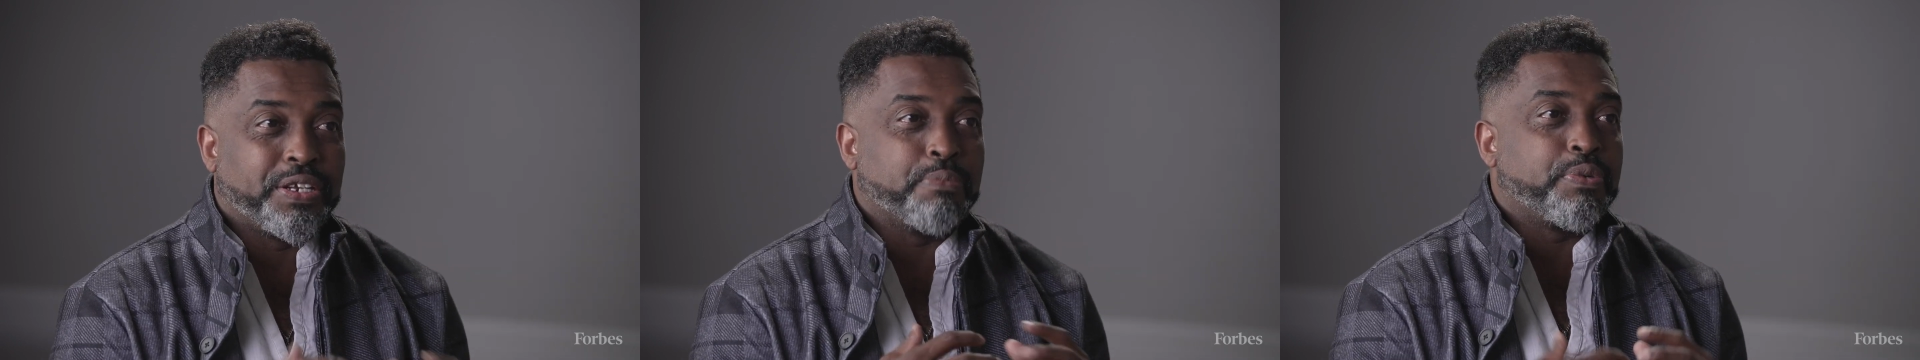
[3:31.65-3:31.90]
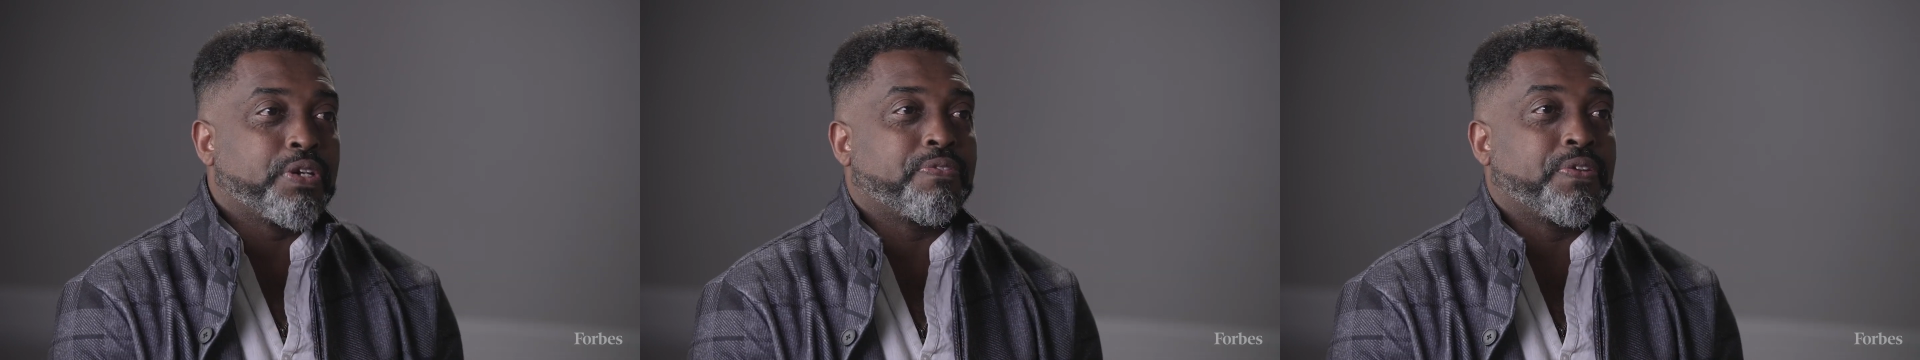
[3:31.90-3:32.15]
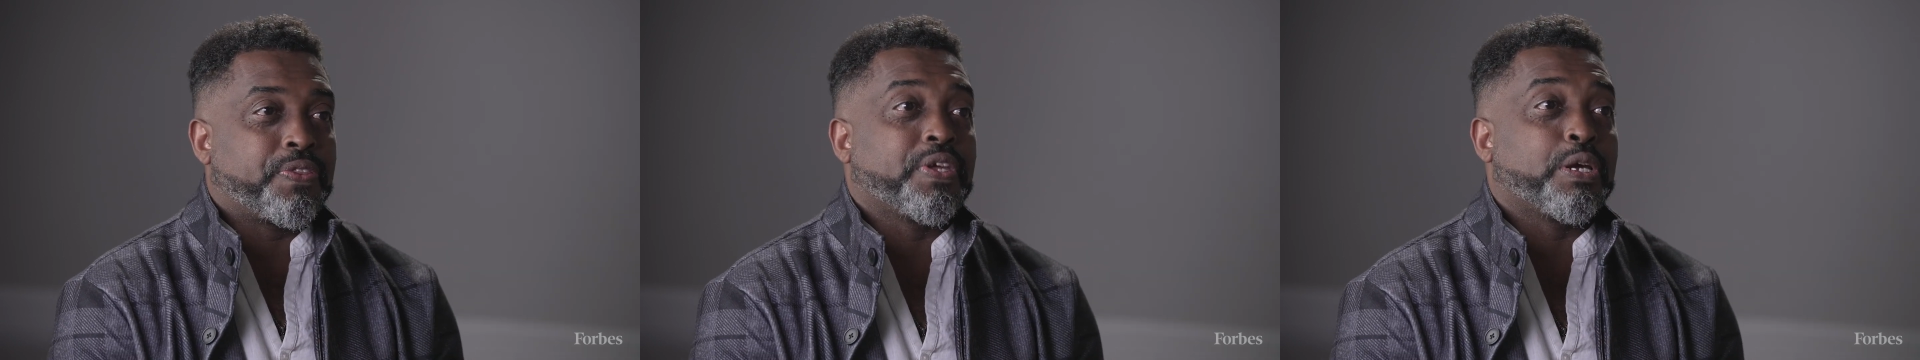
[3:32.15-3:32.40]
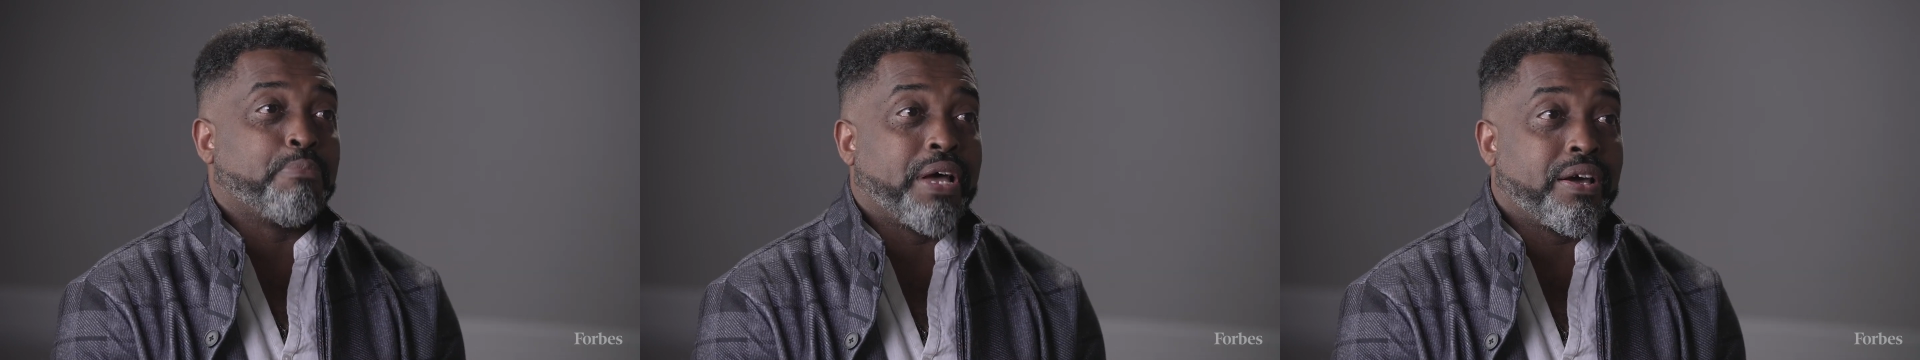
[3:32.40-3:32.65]
And the beautiful
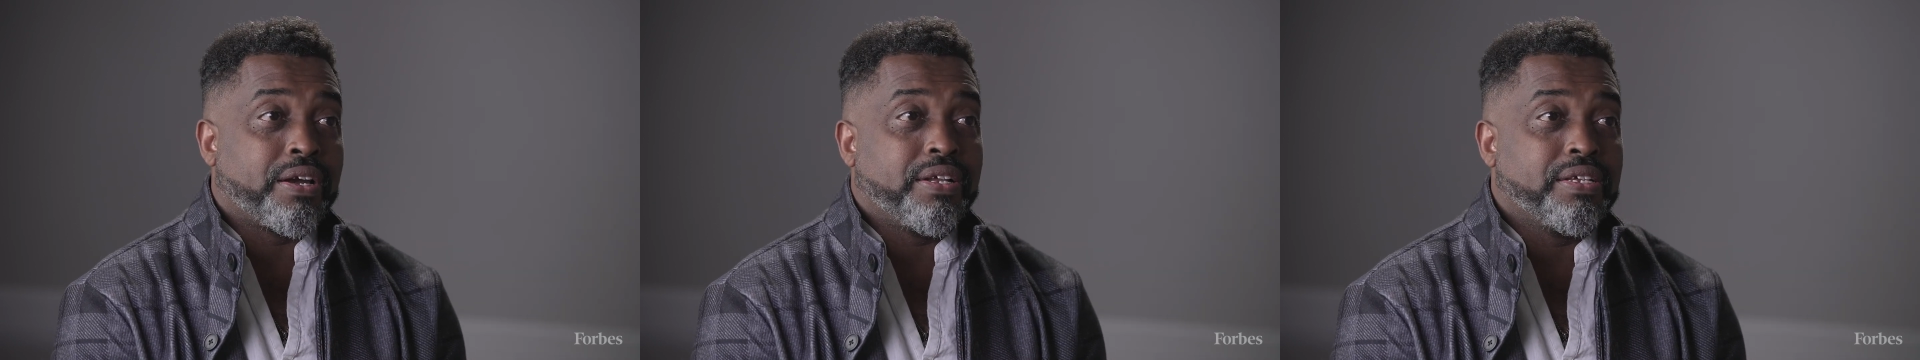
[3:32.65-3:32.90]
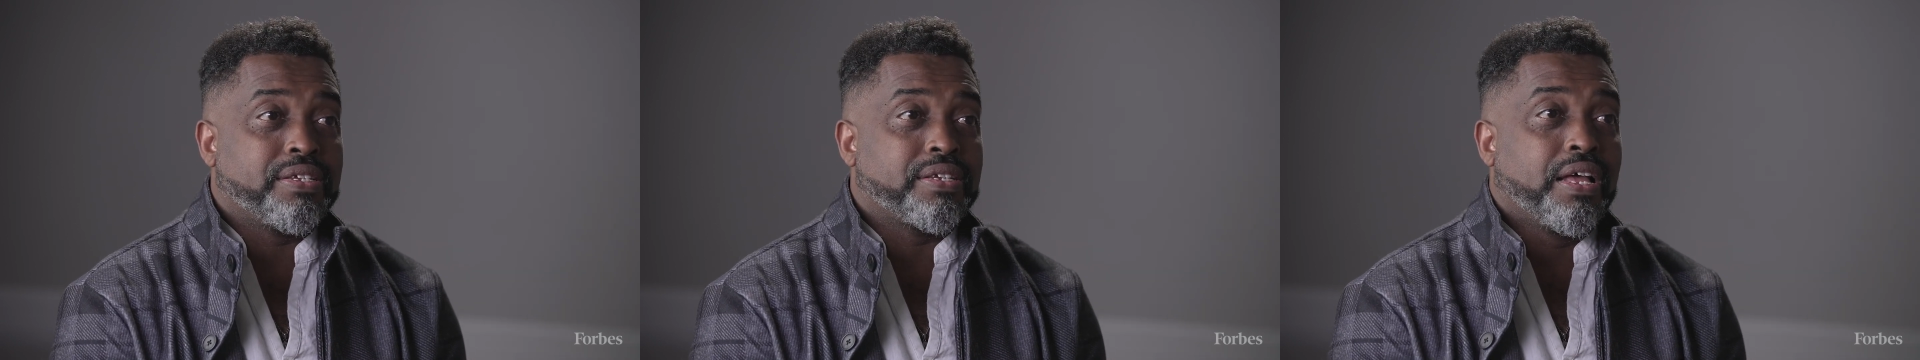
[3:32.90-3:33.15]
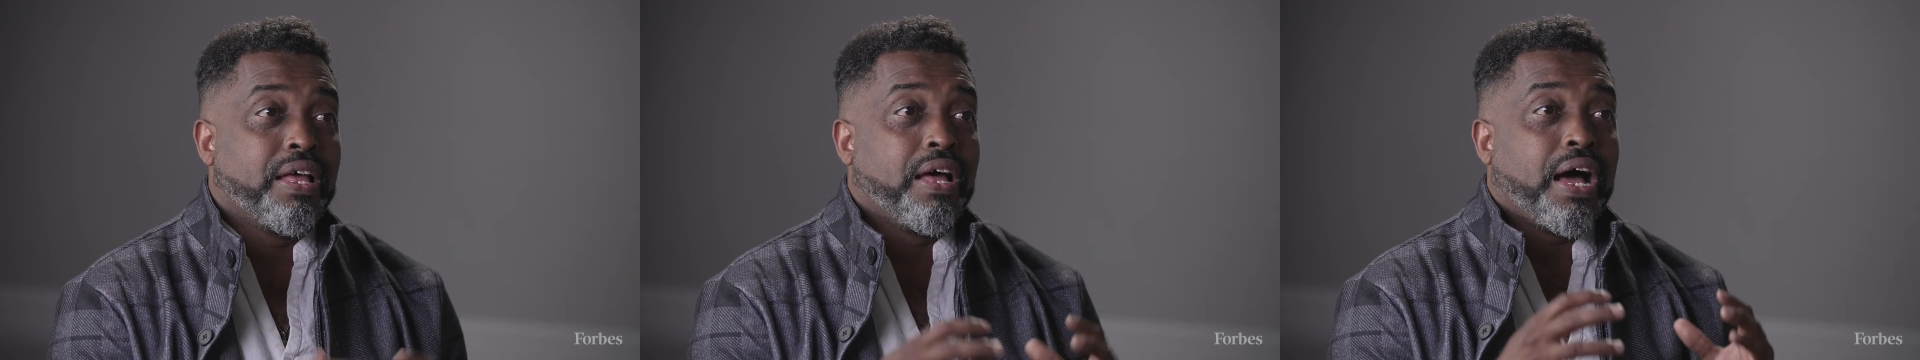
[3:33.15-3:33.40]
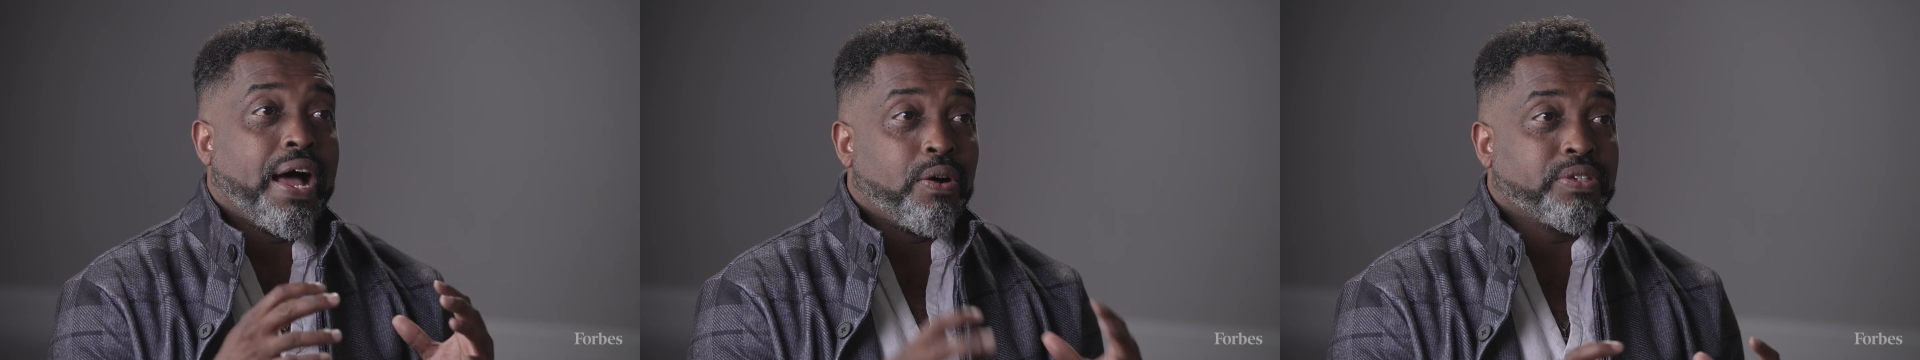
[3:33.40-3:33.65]
thing about it is
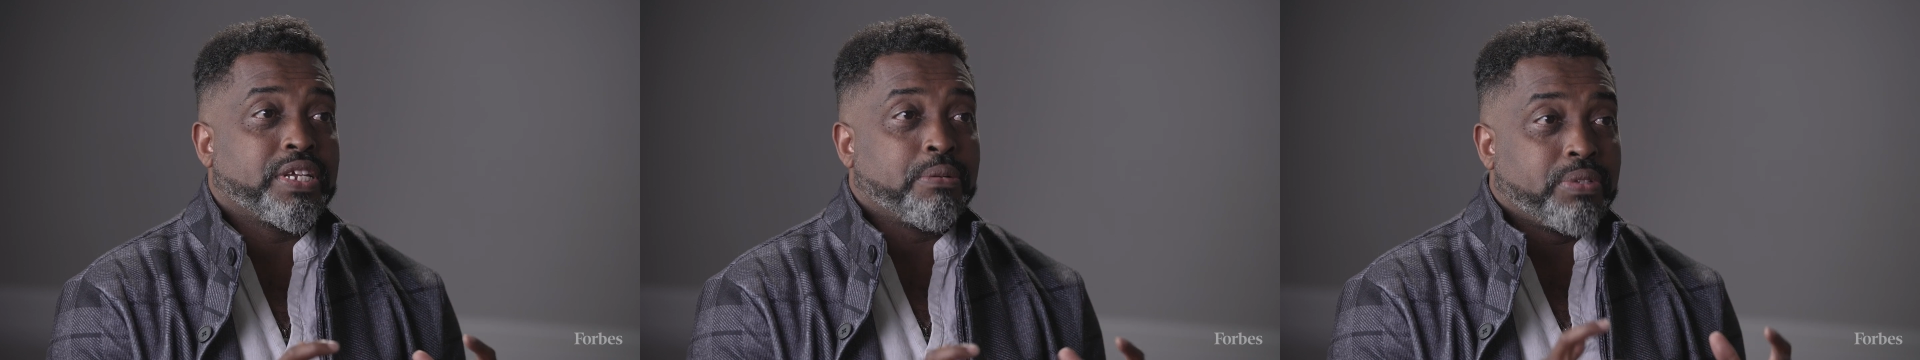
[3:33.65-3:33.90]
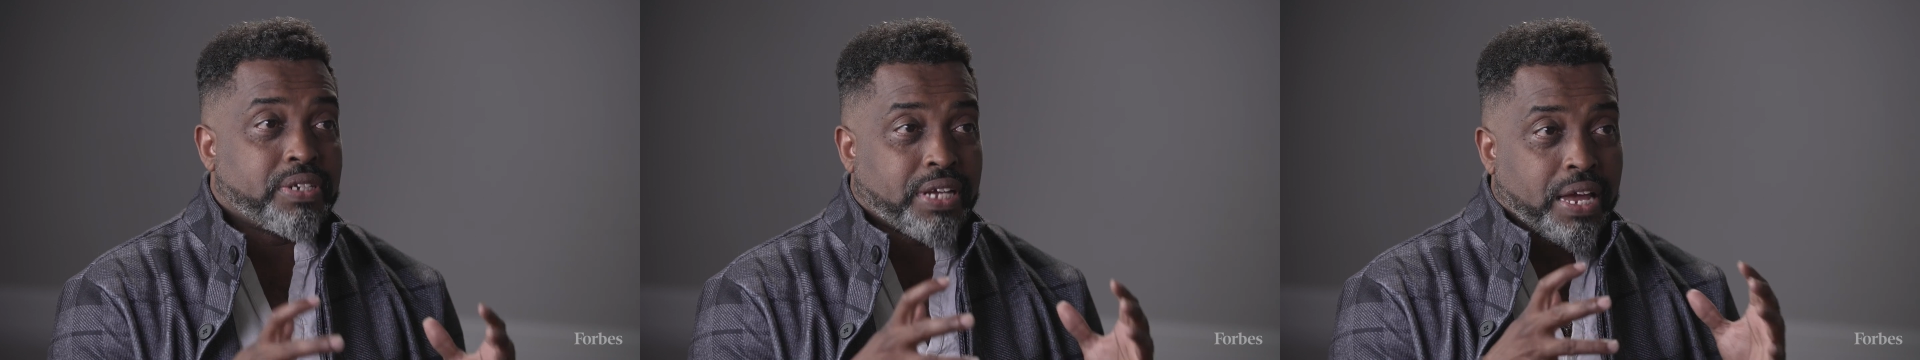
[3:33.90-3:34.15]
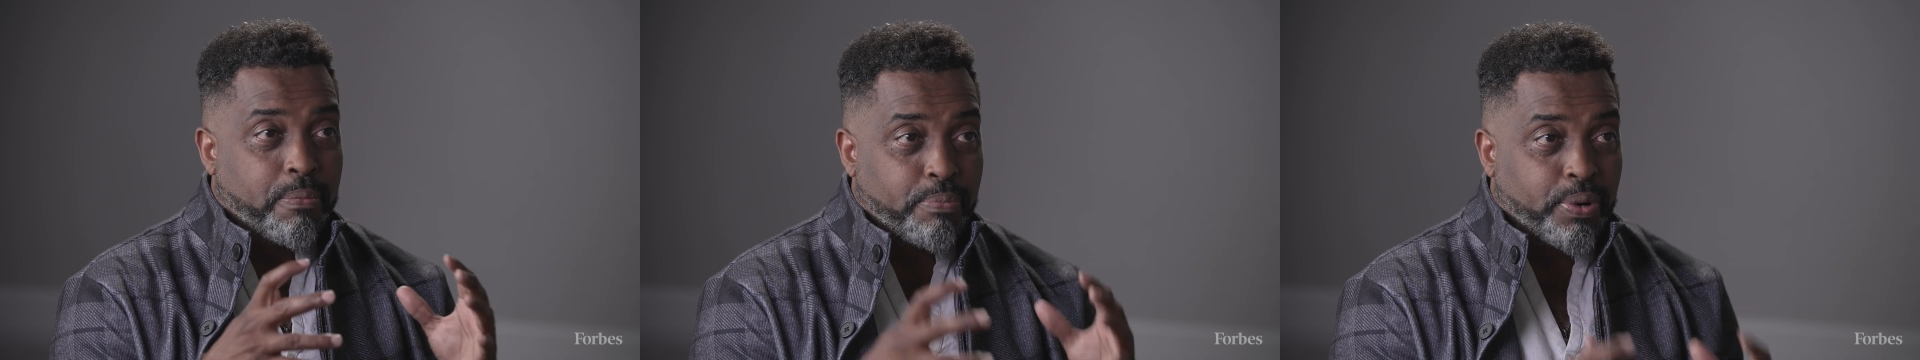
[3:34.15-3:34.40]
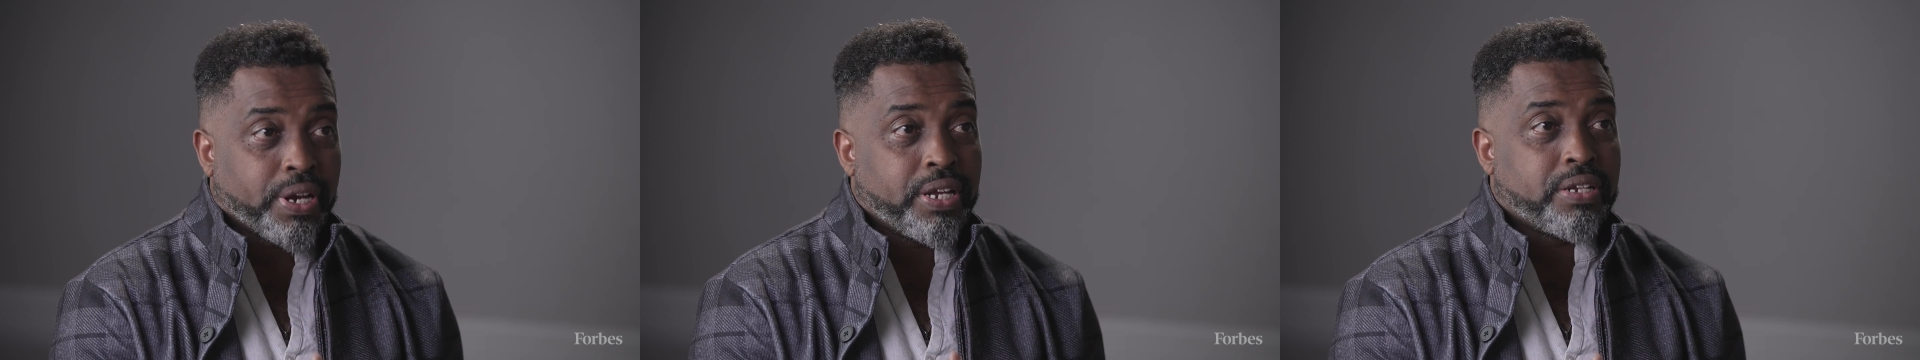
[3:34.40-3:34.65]
I was able to kind of
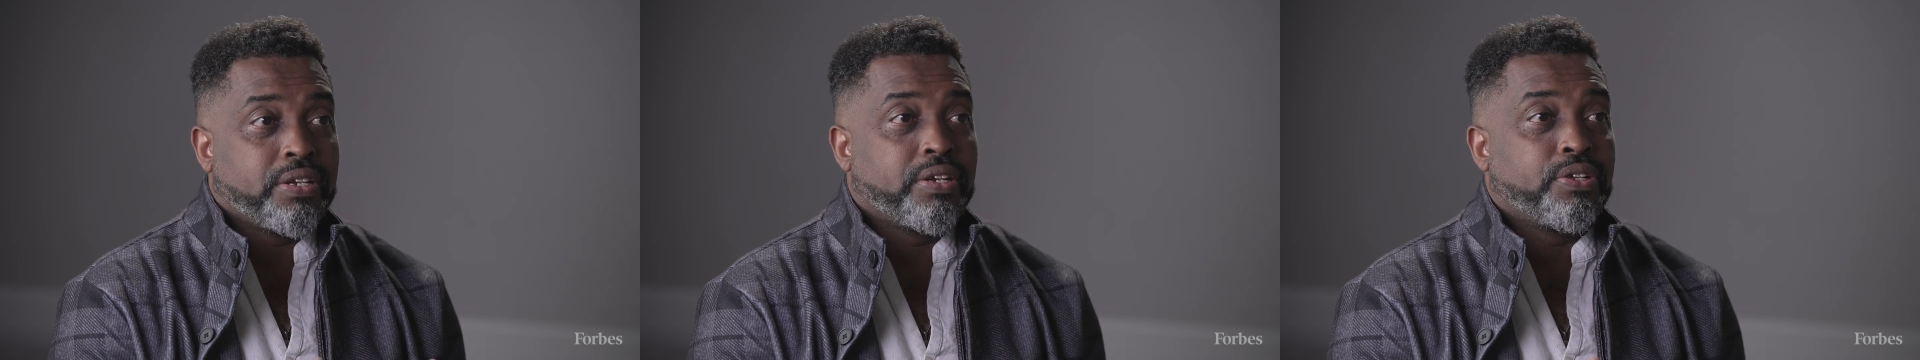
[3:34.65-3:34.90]
bring it